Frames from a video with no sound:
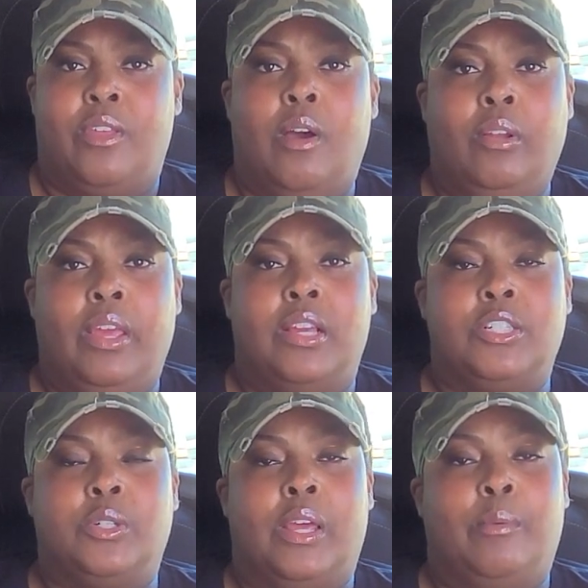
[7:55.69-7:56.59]
The only
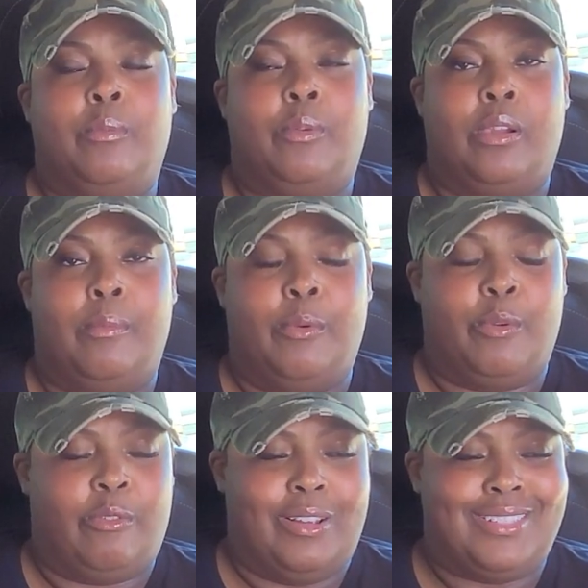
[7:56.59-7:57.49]
issue, let me
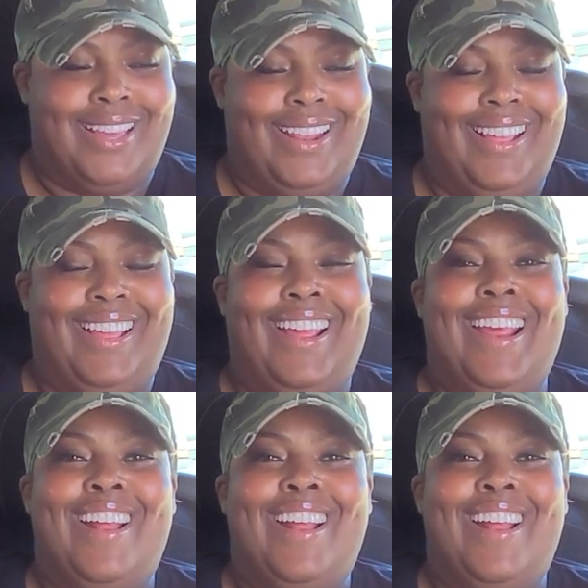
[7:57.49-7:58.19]
rephrase that.